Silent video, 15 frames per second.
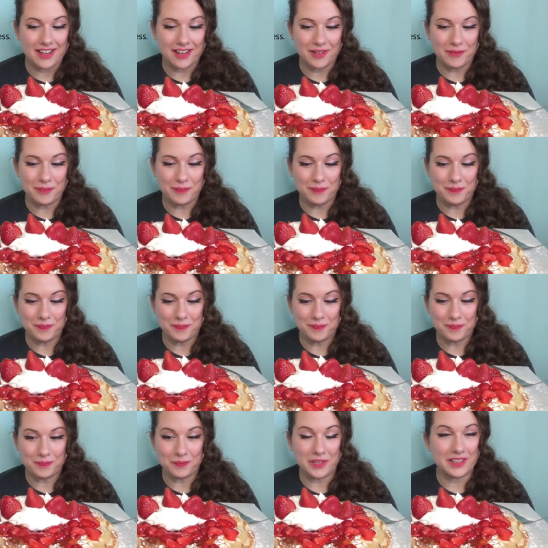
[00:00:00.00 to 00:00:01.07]
um,
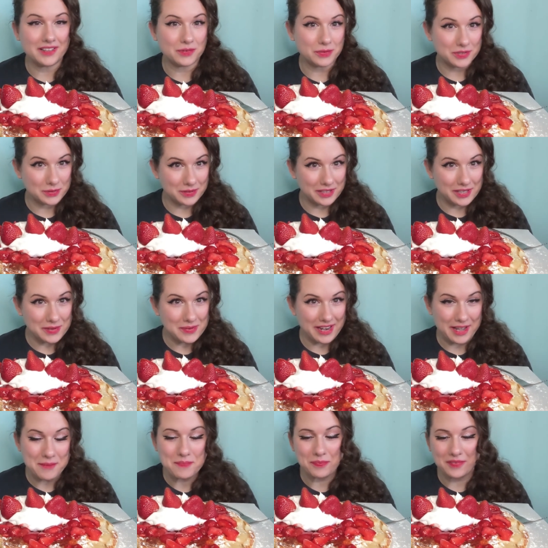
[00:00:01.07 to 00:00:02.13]
because we're doing a
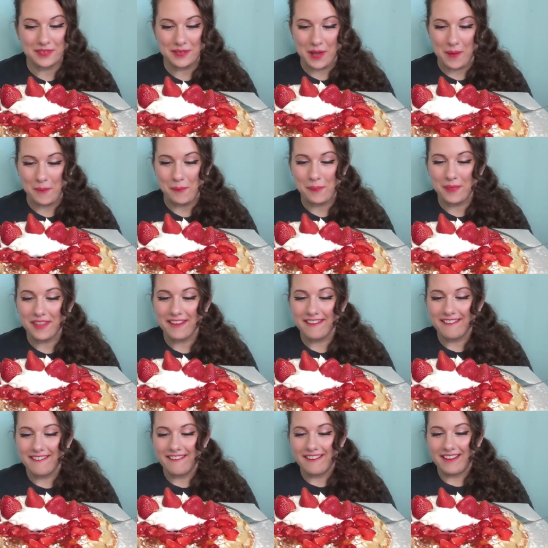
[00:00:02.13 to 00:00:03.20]
Q&A. So
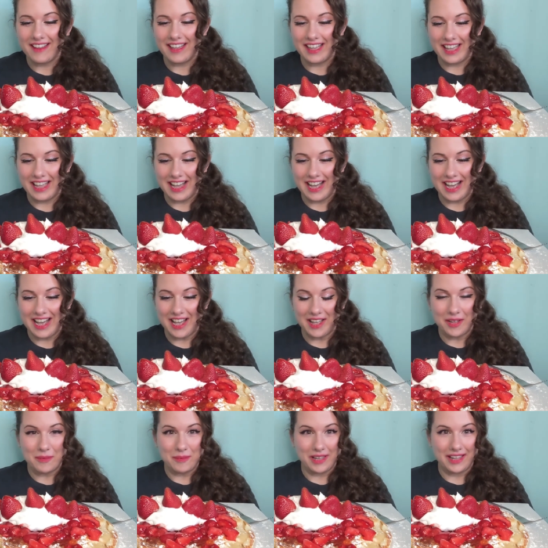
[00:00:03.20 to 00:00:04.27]

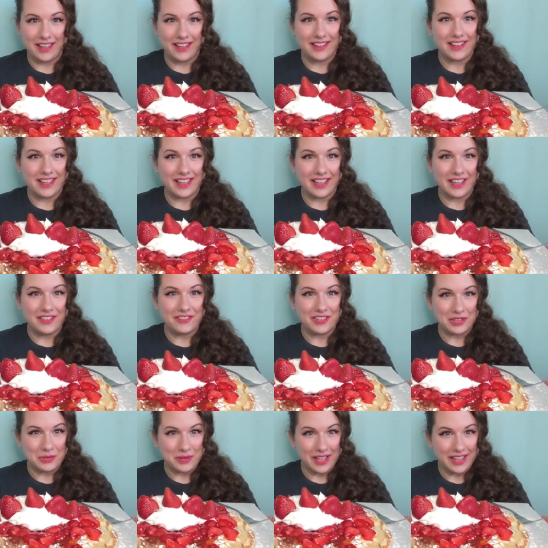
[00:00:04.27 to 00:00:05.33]
I made a
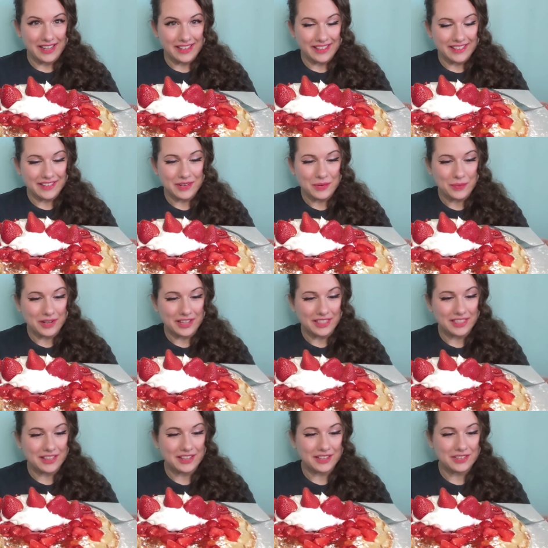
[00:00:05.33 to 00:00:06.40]
funnel cake with
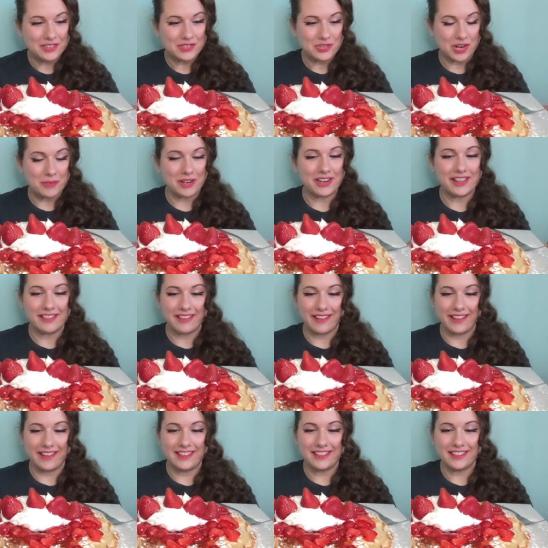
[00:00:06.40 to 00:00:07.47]
strawberry
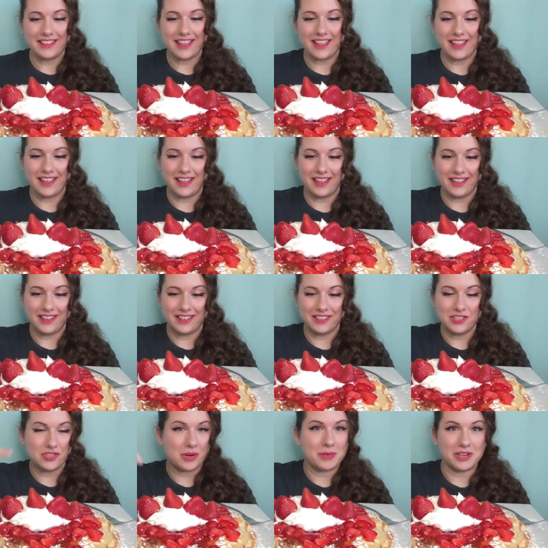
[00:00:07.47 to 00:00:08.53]
glaze and
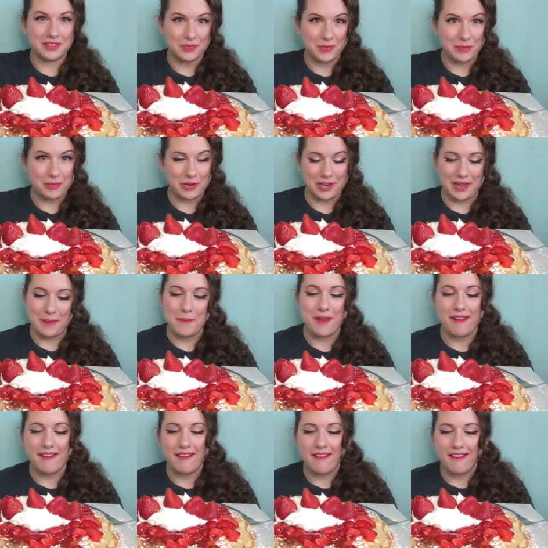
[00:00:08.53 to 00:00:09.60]
strawberries and whipped cream.
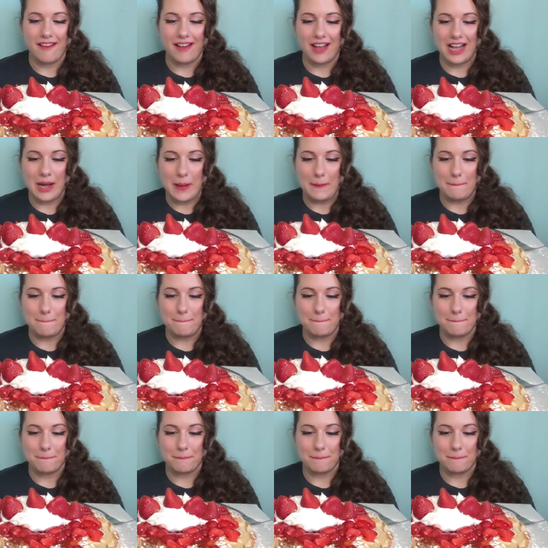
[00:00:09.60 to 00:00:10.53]
Um,